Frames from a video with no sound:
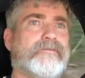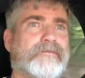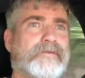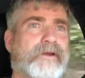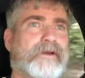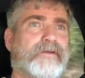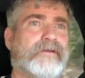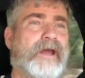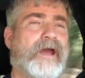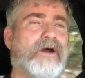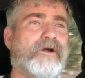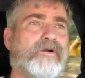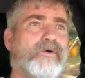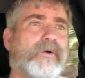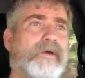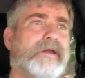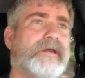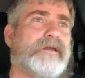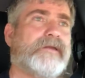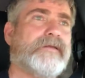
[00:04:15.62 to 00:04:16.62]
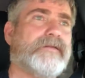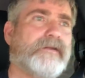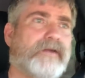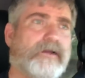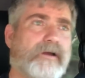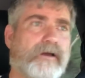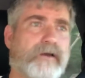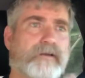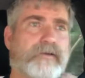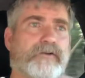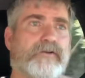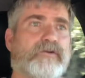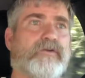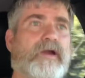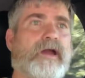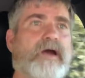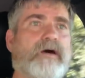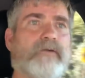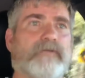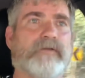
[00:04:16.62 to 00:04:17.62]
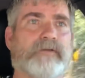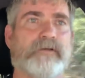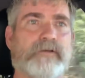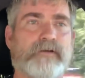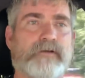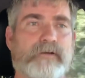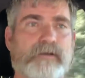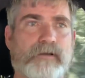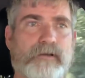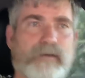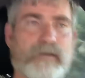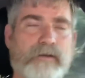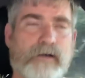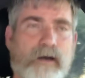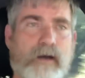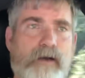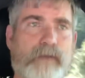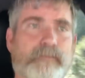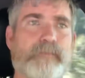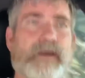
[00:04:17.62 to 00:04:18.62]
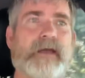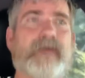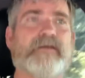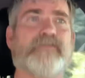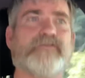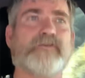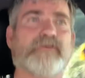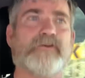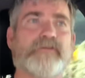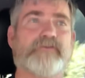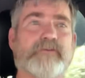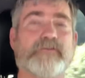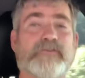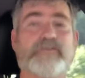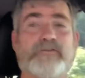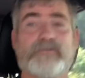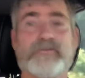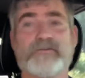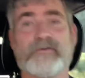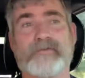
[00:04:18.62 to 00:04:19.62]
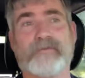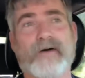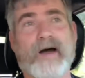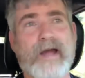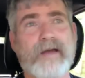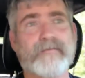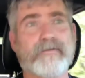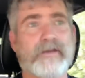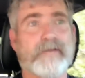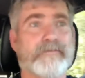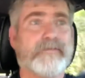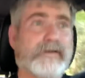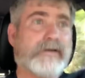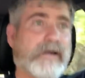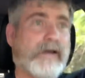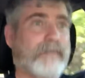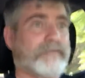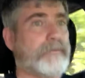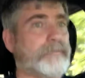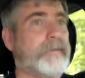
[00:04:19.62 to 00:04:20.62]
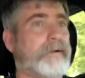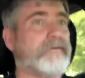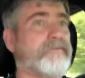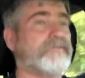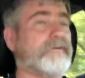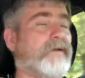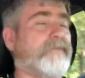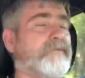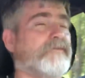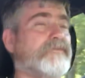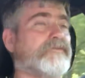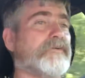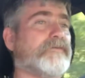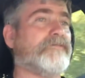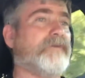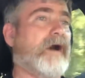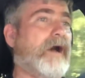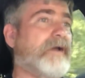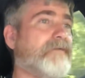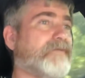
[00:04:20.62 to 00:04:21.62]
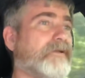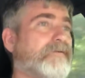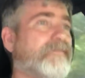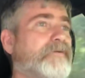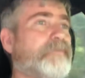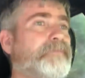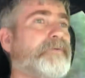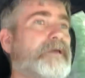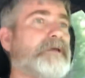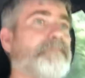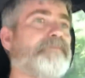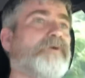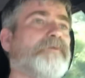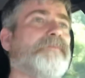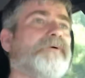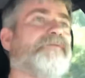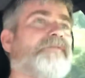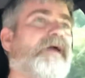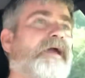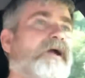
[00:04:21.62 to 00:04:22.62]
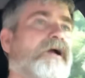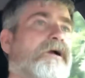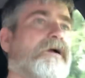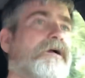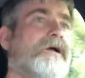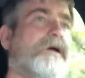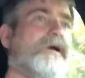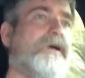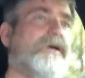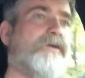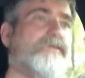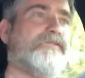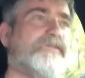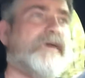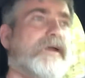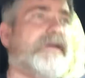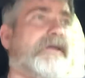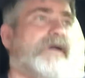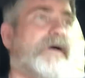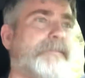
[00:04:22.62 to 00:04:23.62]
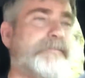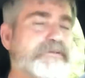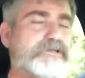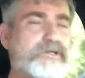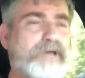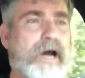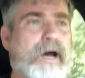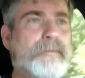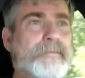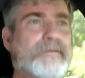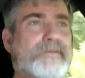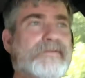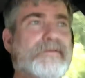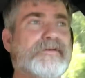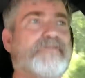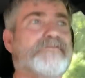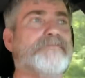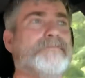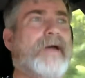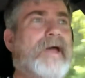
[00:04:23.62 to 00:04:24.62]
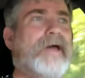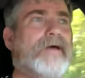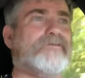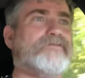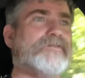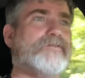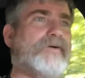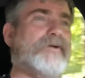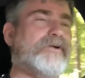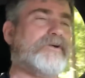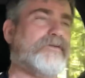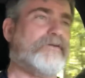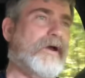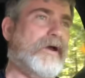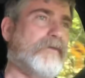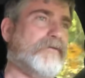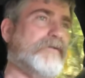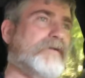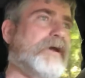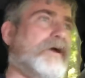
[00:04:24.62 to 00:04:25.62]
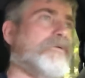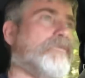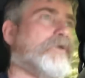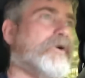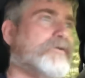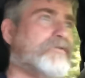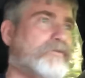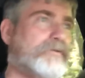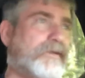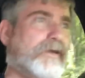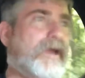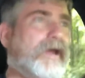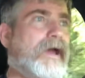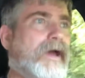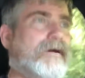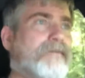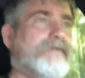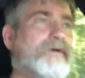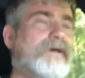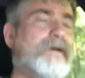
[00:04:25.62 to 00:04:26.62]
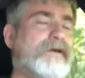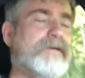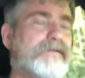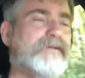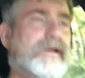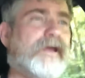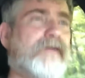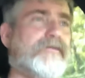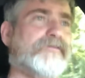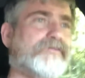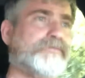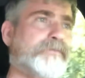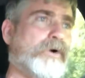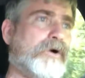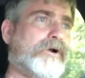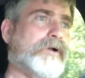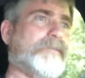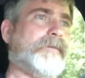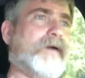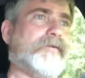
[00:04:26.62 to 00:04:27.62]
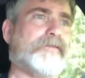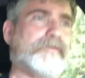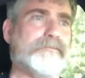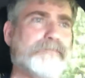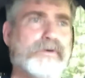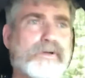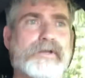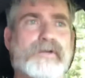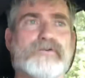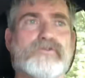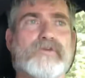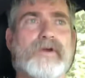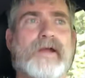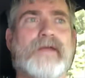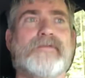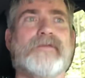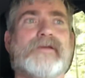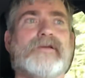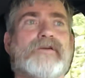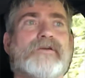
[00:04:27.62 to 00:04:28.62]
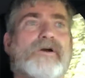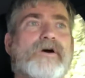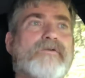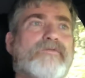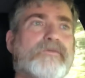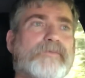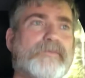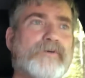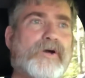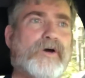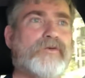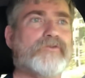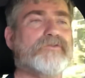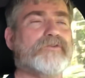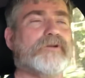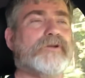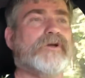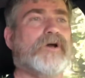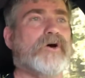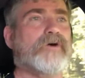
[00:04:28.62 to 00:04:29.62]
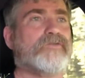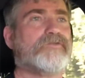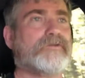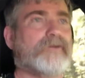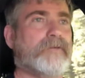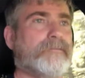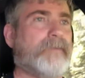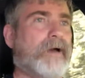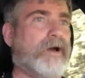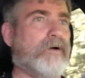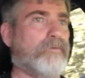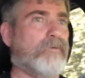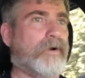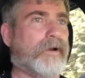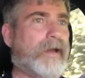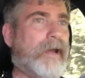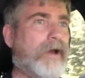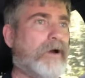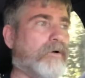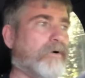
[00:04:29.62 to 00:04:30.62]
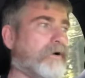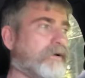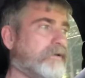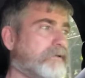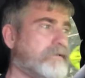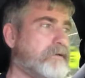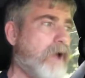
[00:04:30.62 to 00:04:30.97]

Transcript: They're now going into their underground bases. It's the survival of the government. It's not the survival of the people, but they are setting up shop in these massive underground networks that they have. Dave spoke about the bullet train that can go from coast to coast in about 1 hour.